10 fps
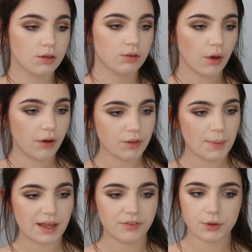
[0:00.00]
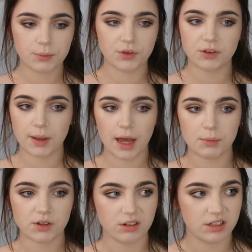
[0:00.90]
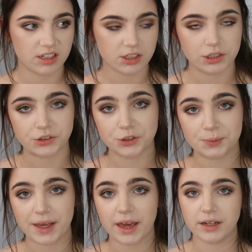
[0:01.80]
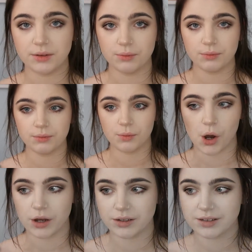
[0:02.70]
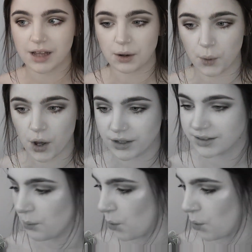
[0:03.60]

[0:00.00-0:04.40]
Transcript: So over the past few months, my Amazon addiction has just been getting worse and worse and